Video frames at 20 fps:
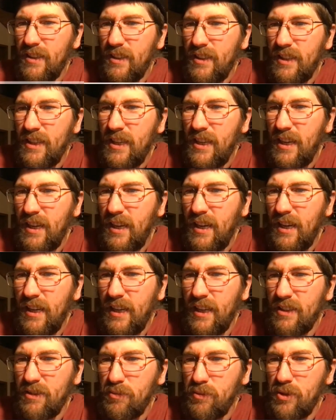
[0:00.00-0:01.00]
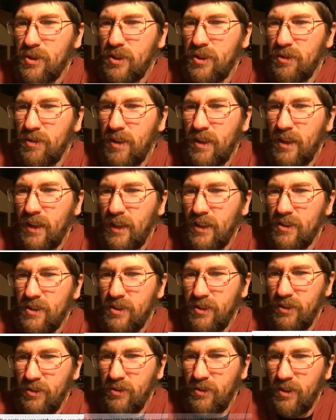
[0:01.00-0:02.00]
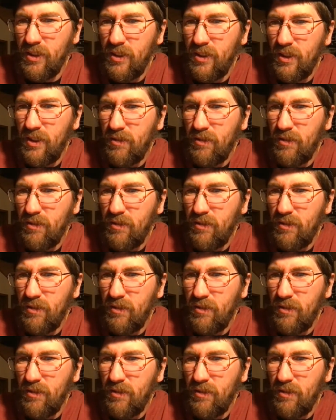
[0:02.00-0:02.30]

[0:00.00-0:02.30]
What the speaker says: Yeah, I guess we should do that again soon.